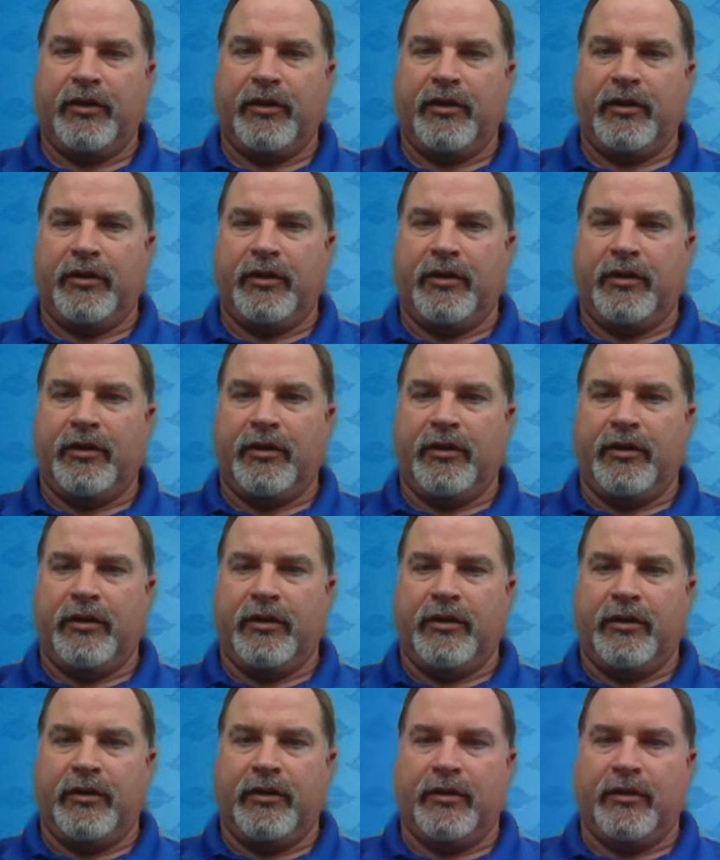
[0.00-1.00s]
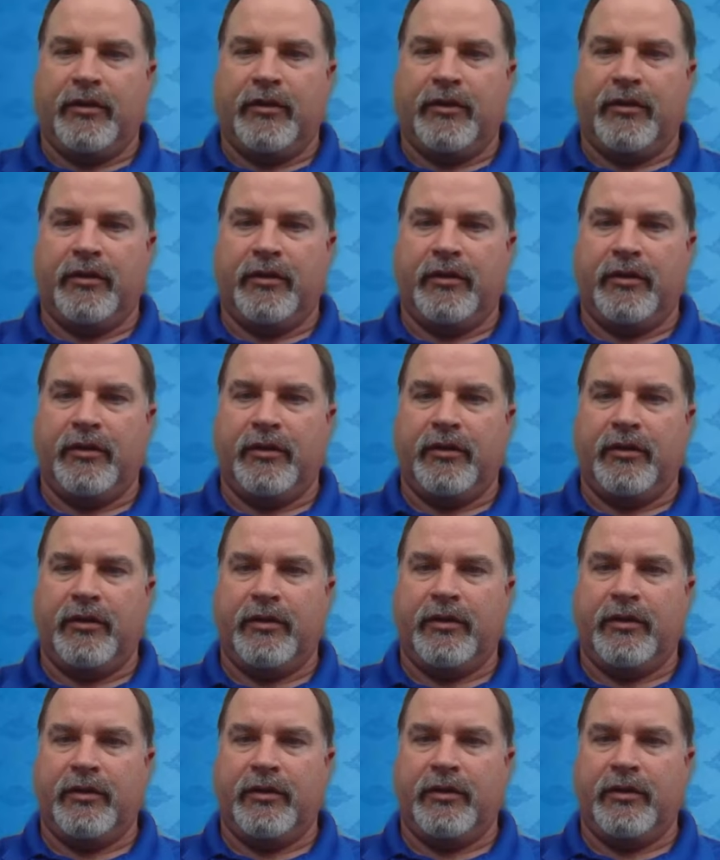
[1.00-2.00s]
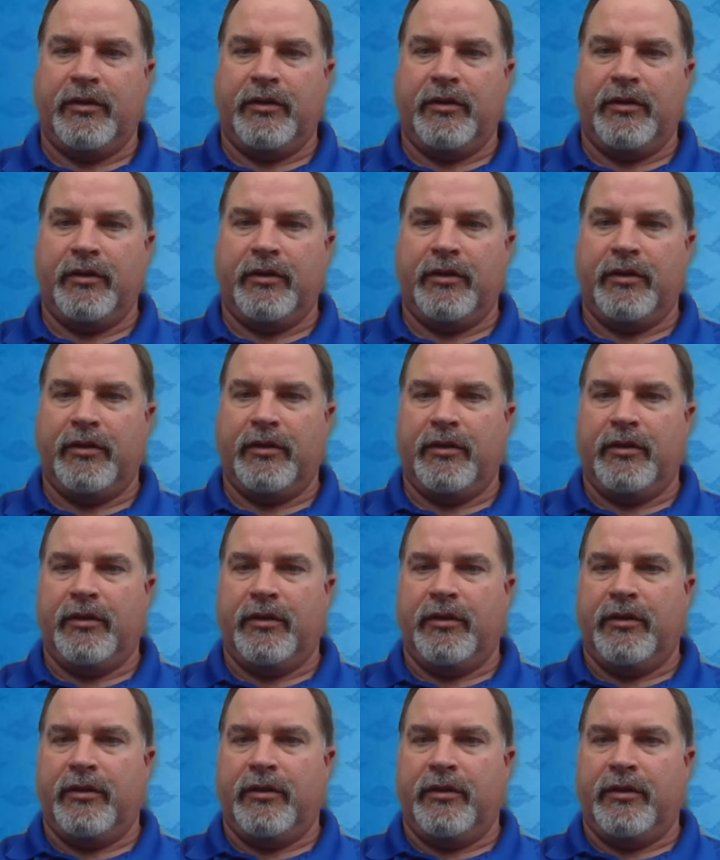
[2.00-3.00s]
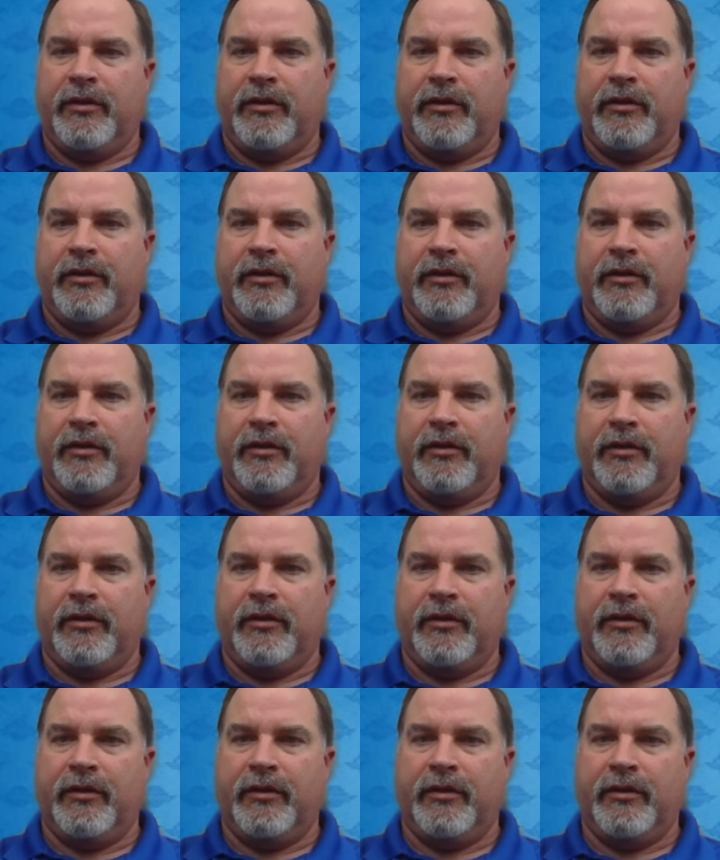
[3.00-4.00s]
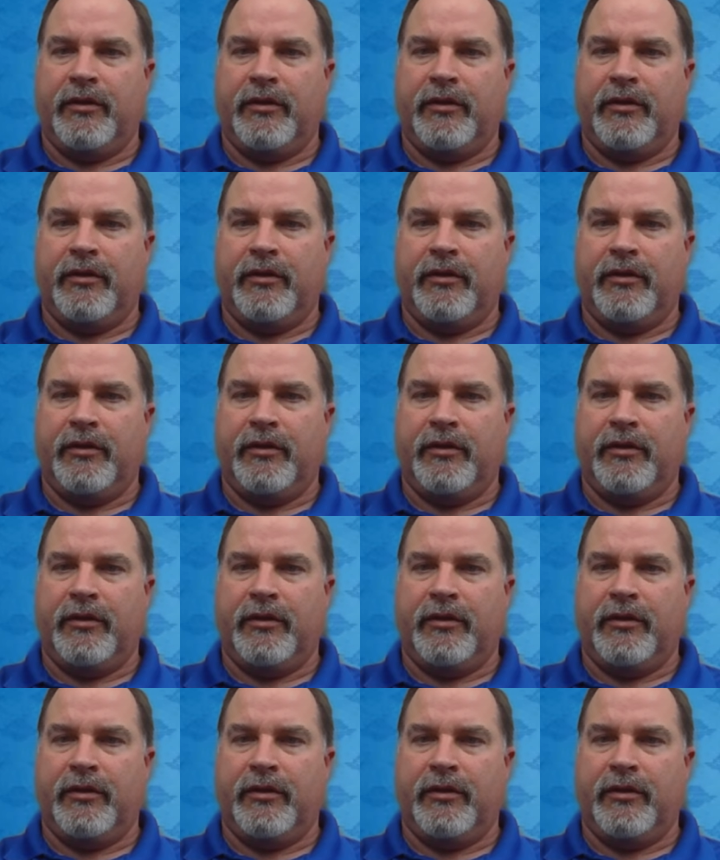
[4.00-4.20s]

(no one is talking)